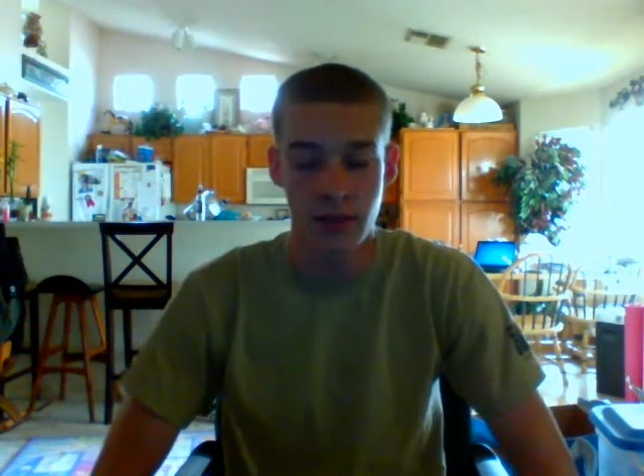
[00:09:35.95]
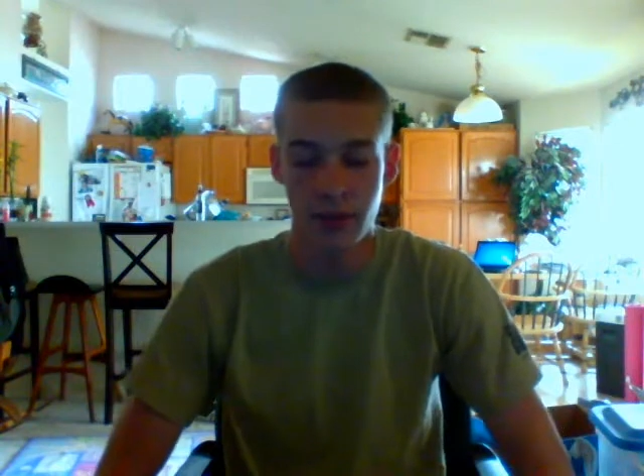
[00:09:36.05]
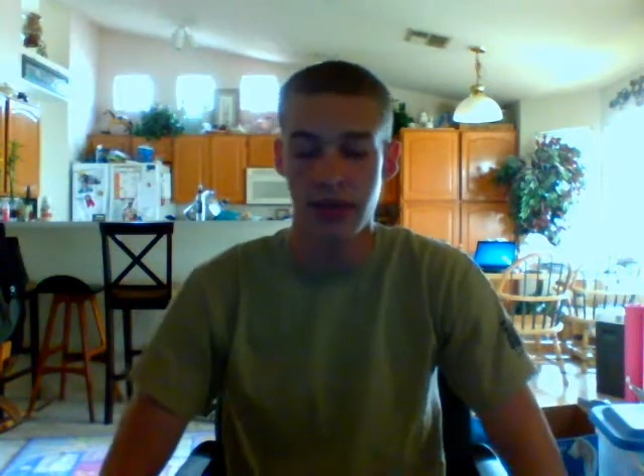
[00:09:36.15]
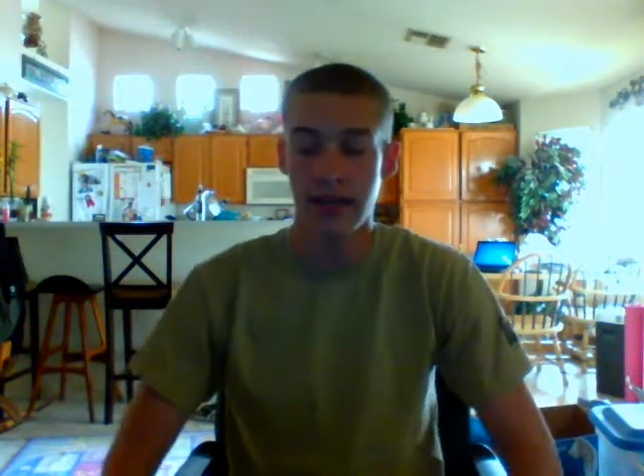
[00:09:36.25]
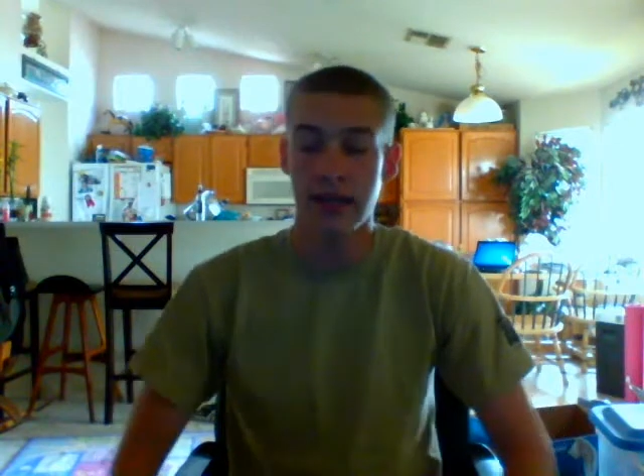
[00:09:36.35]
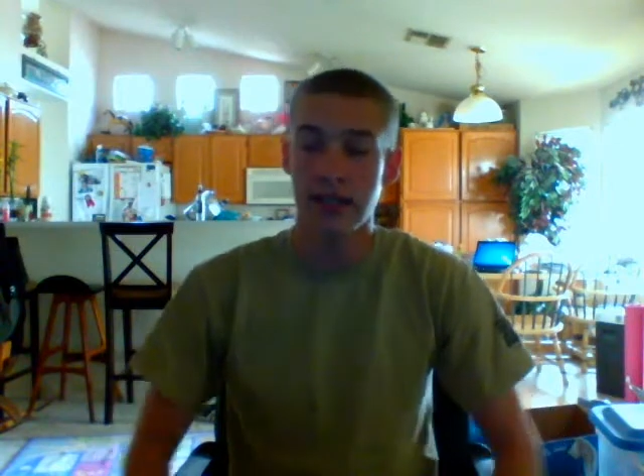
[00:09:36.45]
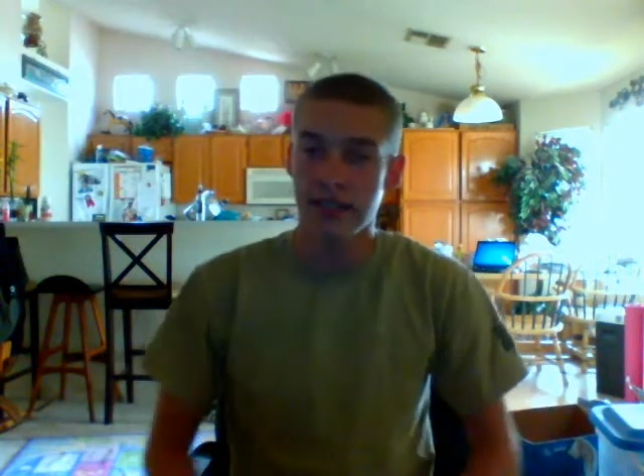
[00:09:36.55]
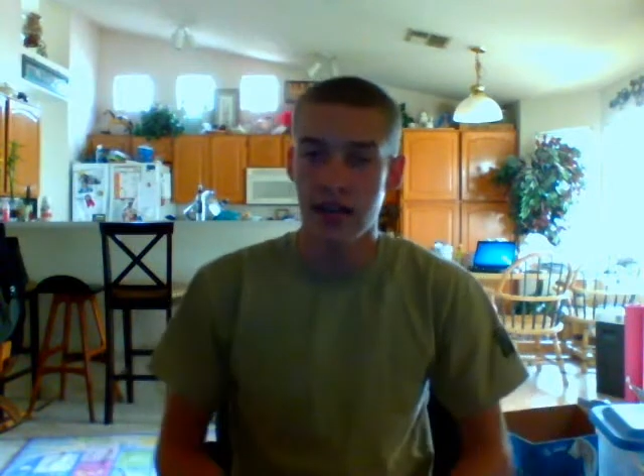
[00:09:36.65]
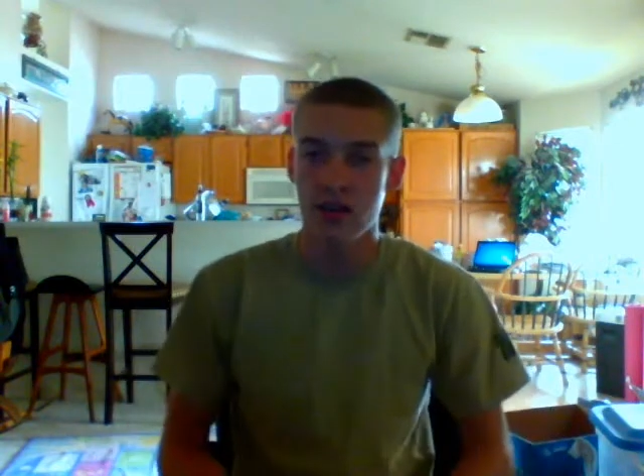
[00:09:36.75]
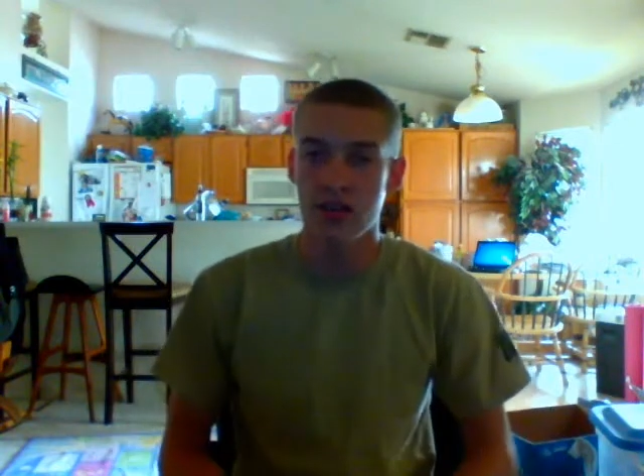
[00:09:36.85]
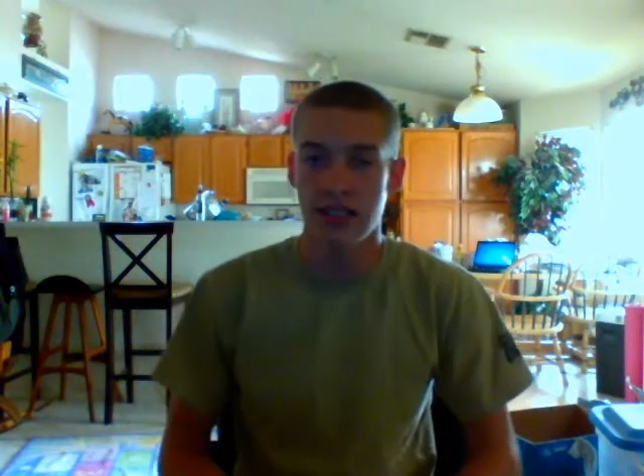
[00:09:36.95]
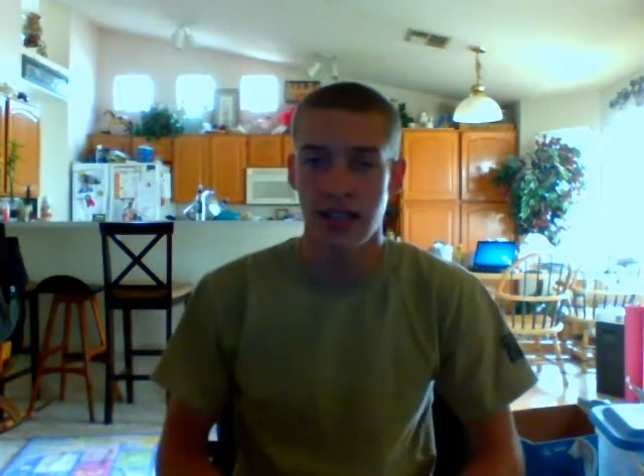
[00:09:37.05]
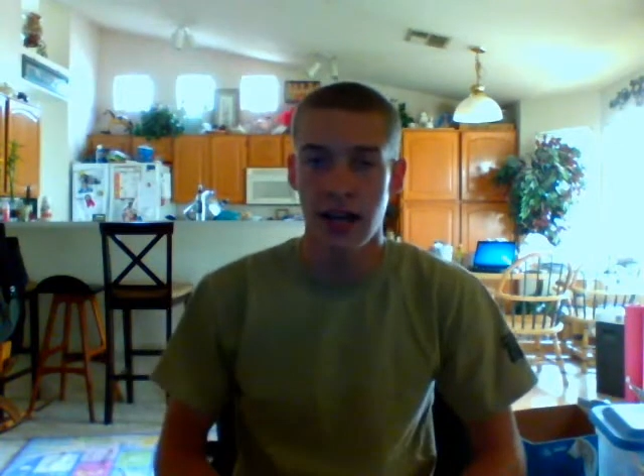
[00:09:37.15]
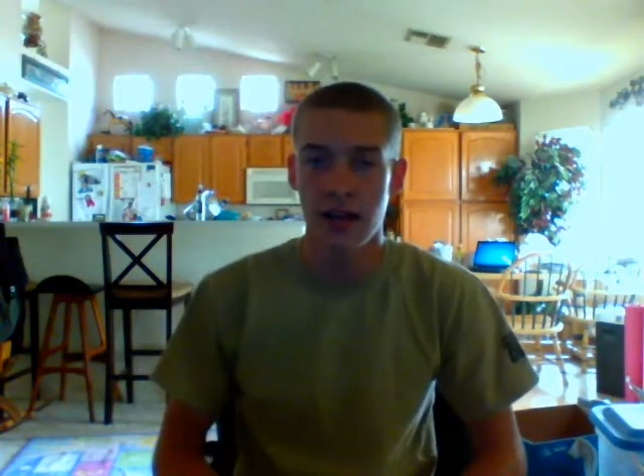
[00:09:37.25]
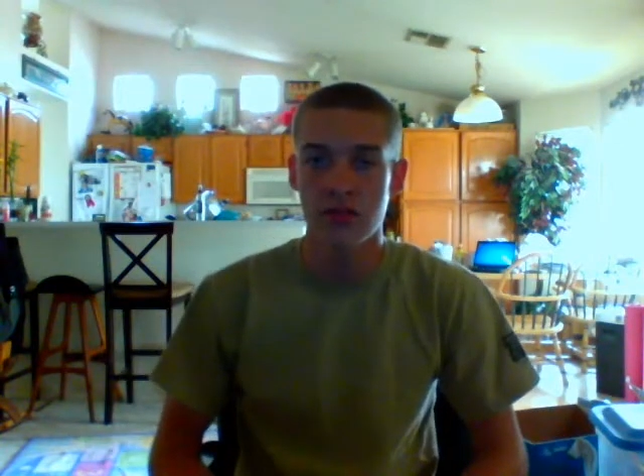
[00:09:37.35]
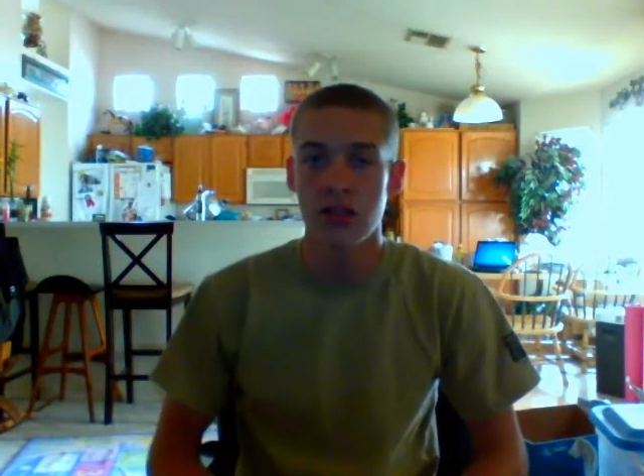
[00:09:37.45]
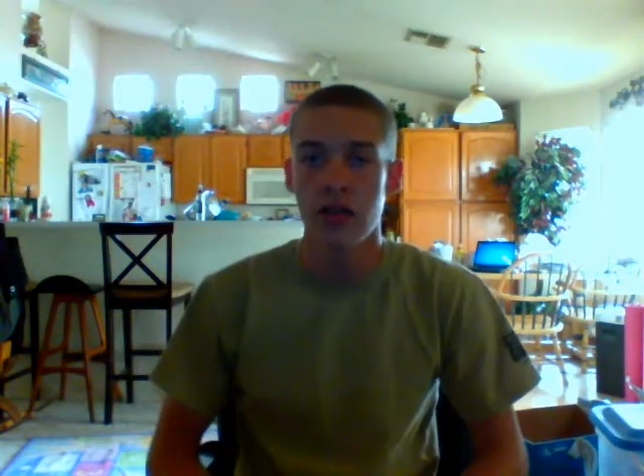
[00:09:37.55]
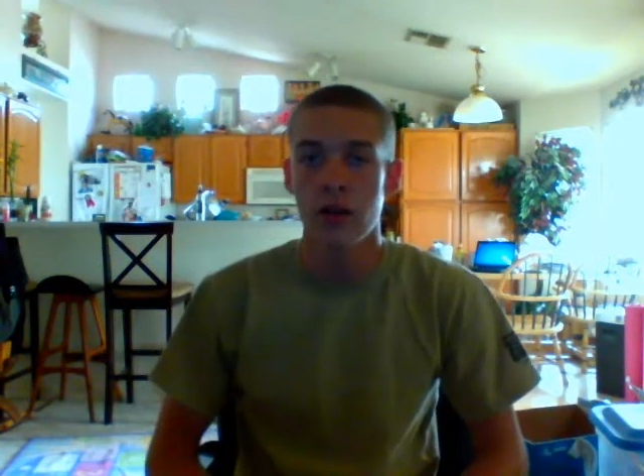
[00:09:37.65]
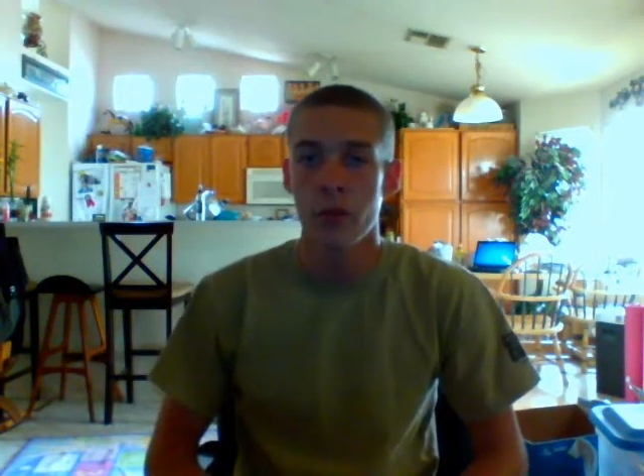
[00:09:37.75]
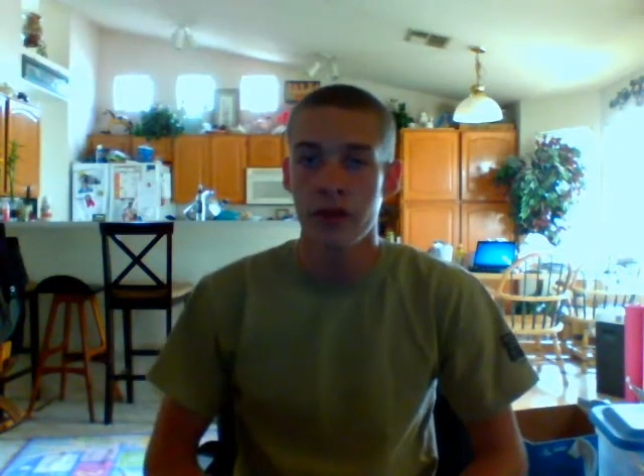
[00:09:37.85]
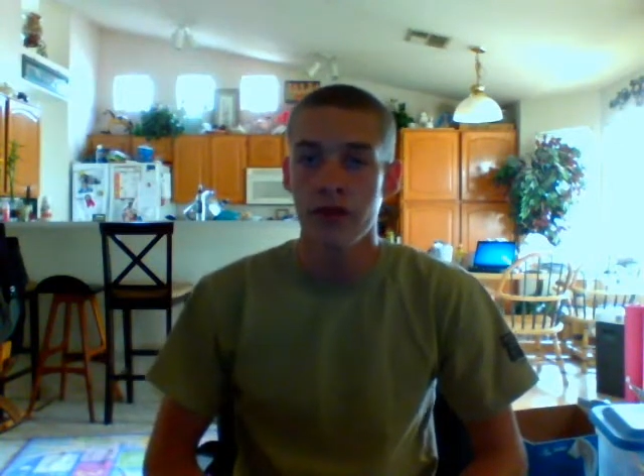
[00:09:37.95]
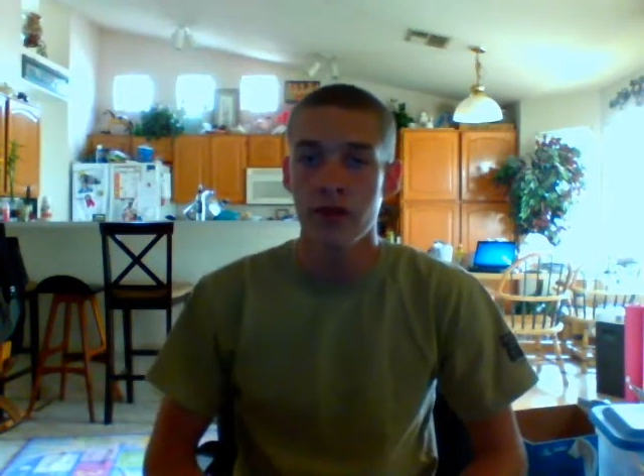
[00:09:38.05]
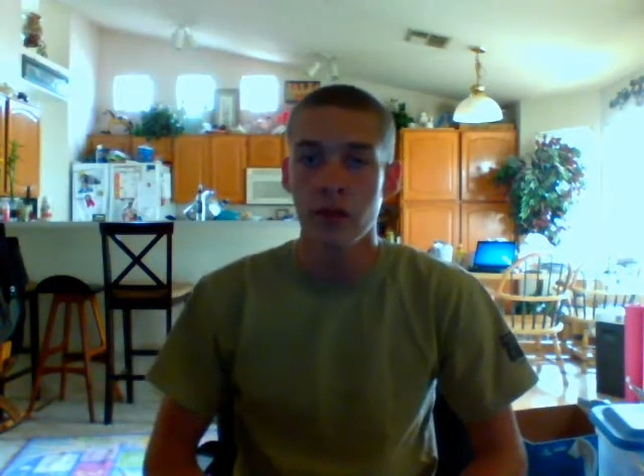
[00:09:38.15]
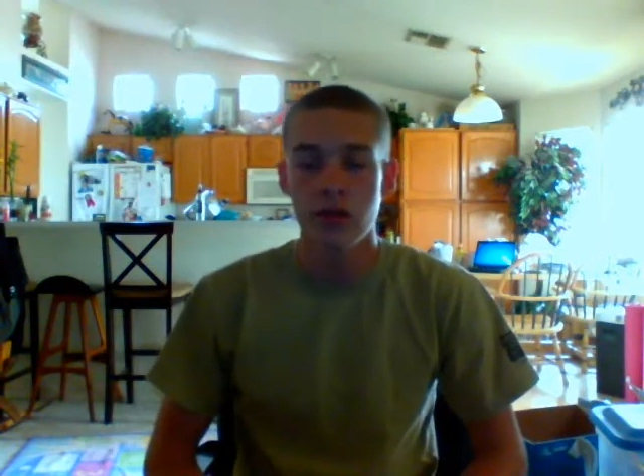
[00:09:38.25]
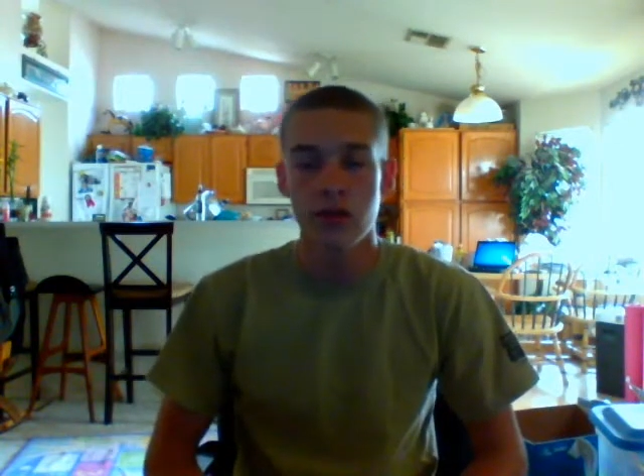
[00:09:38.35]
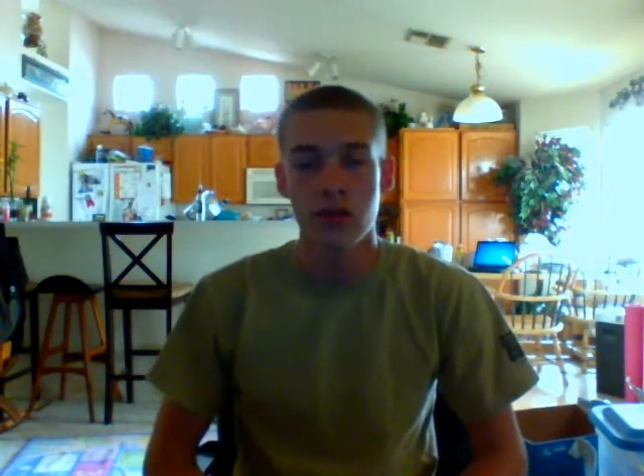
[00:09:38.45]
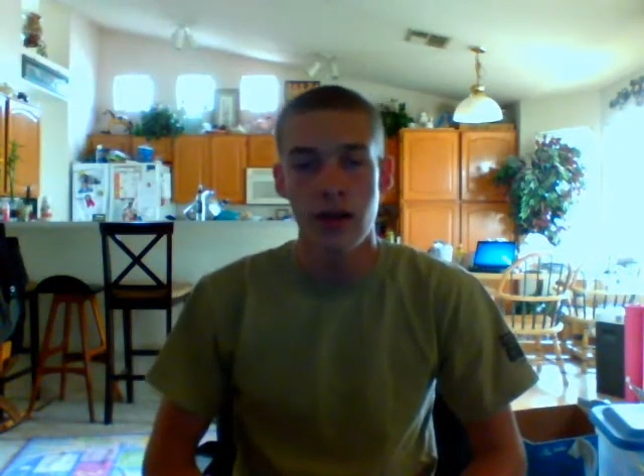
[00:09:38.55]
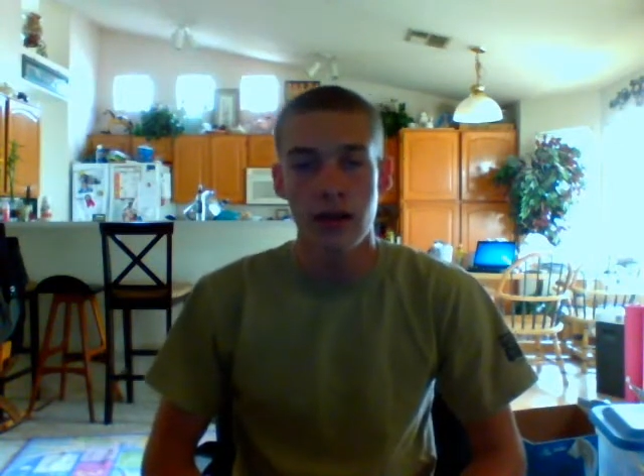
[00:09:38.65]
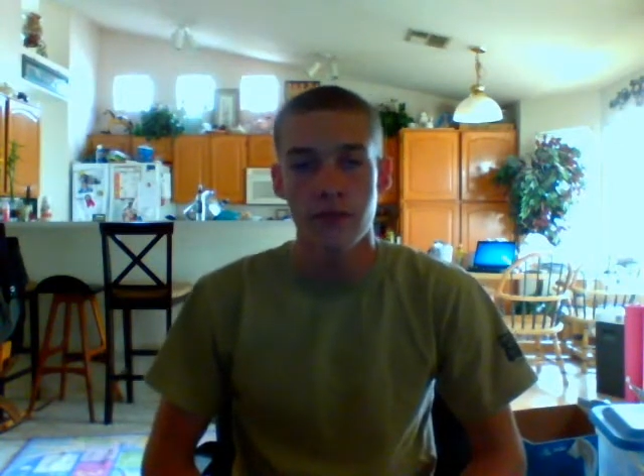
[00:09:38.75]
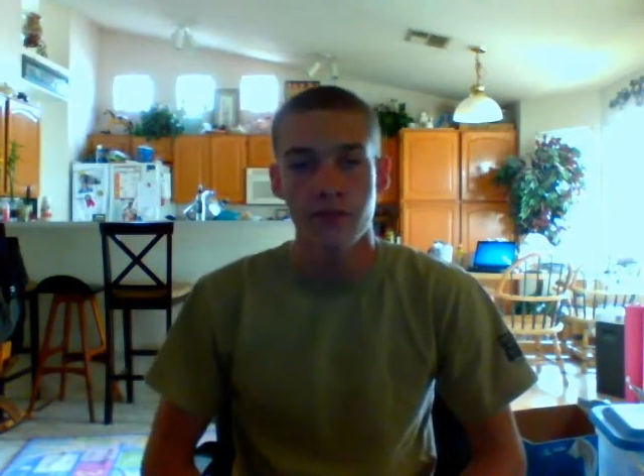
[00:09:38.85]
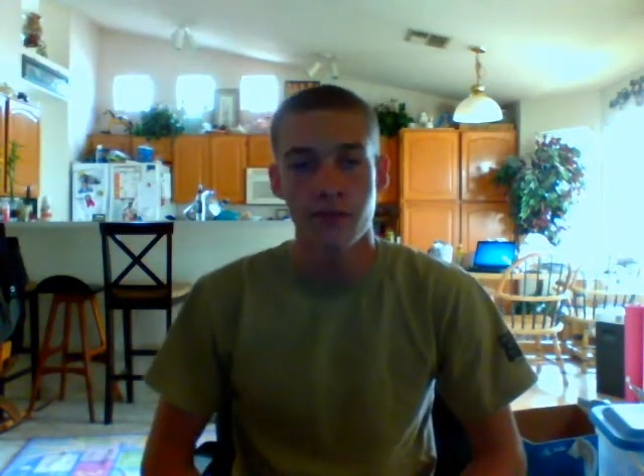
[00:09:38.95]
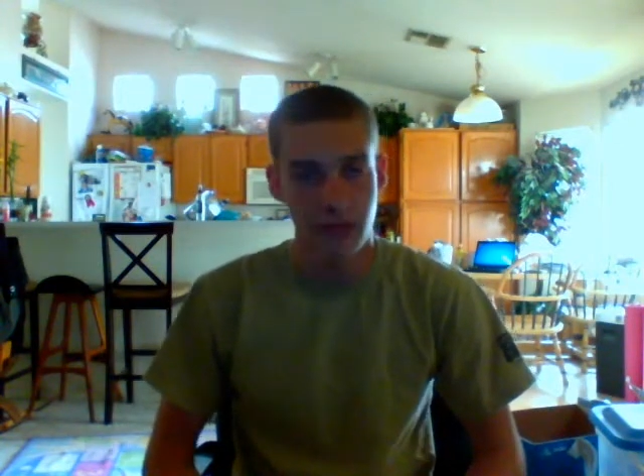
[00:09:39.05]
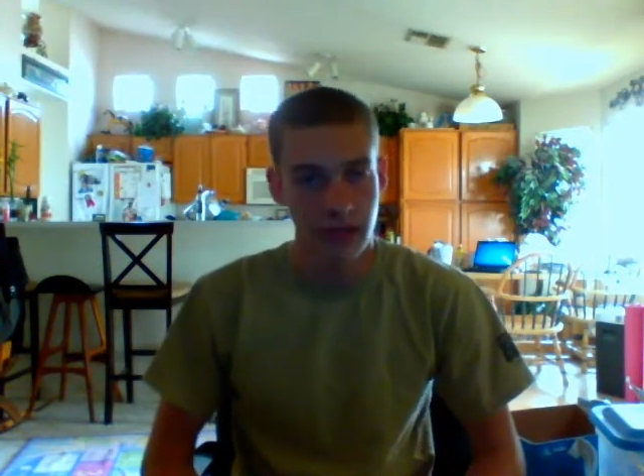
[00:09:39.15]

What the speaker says: I mean, it is dangerous at times, but if you use your head,